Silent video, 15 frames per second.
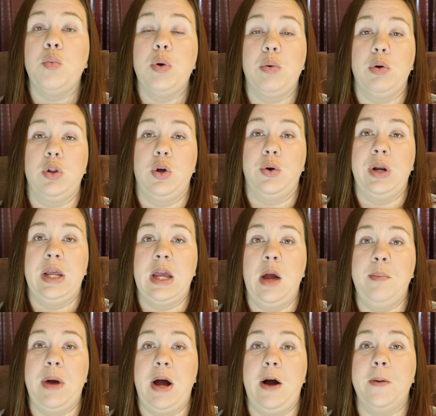when we were
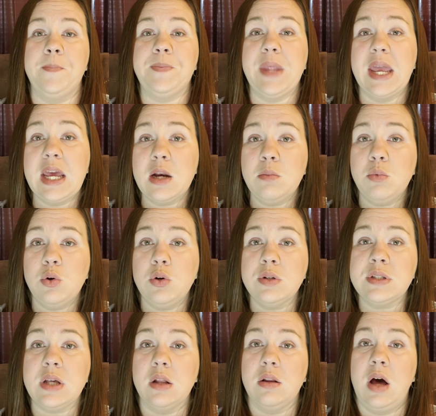learning about
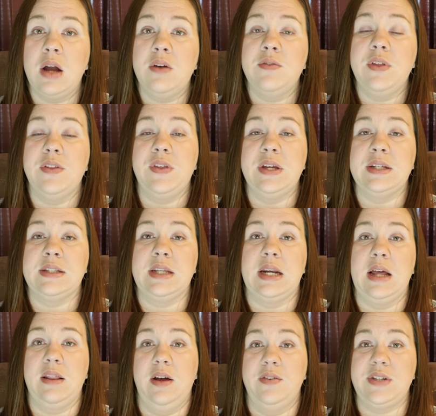animals, a lot of the things
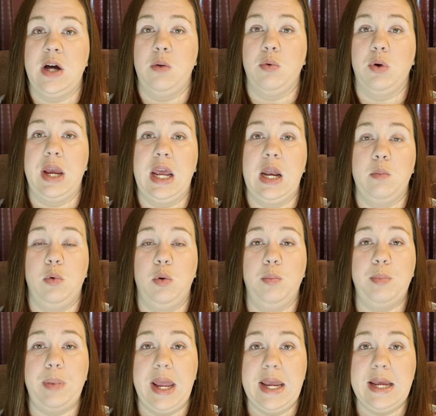that I left out were animal
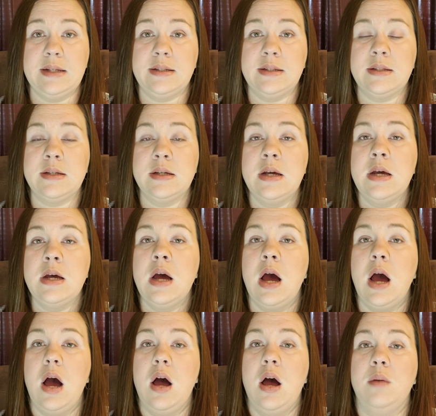based.
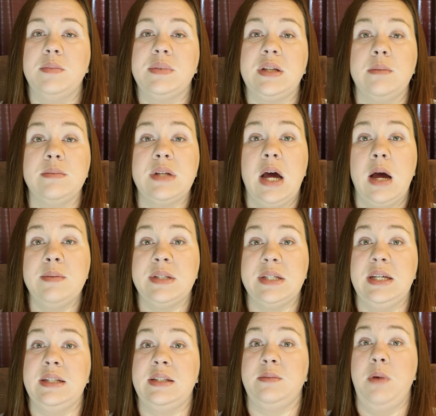Um, sometimes
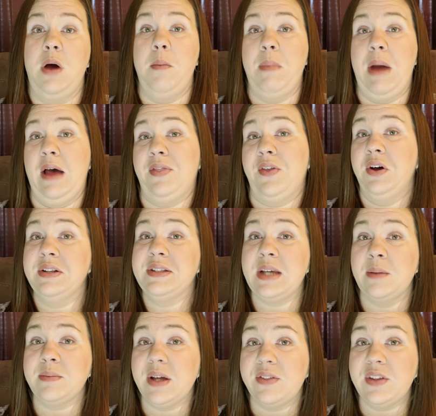it's a math
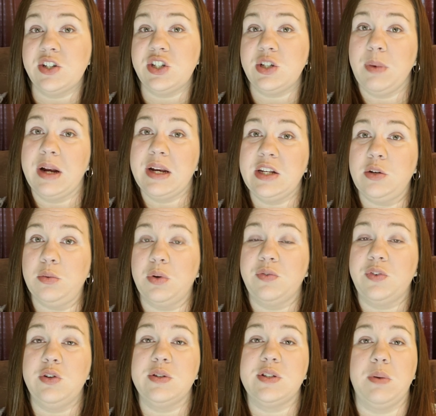concept I think she might need to
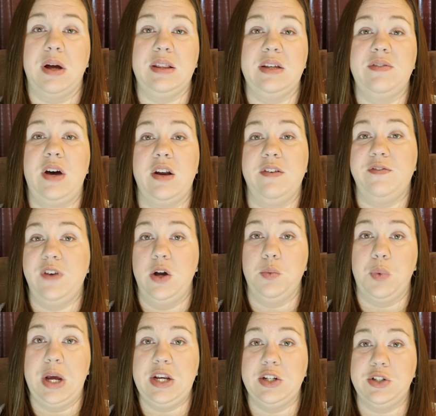review, so I leave out a
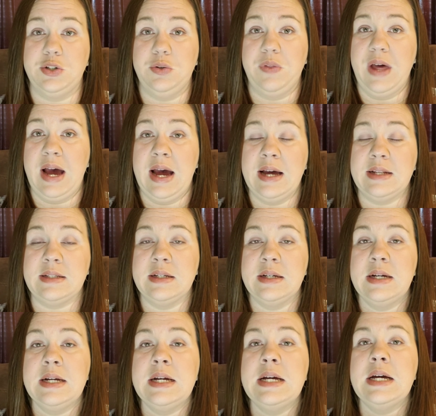fun way to do that.
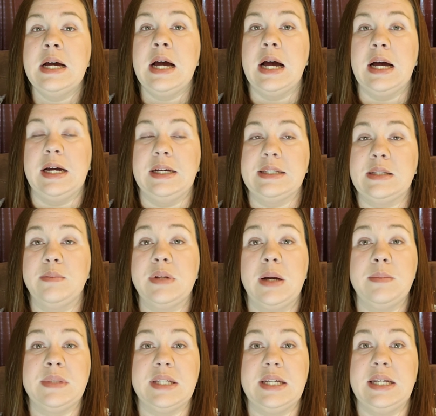Uh,
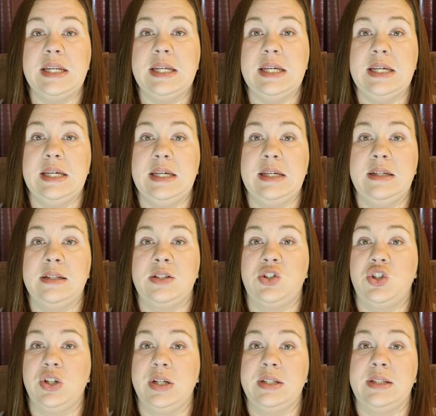sometimes it
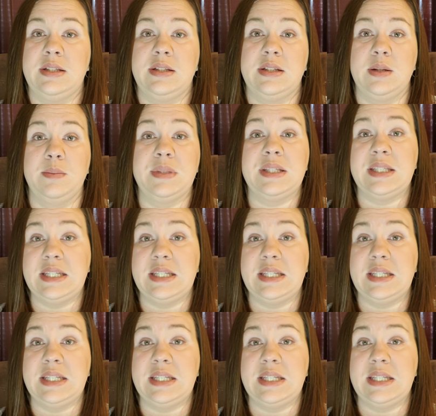is just some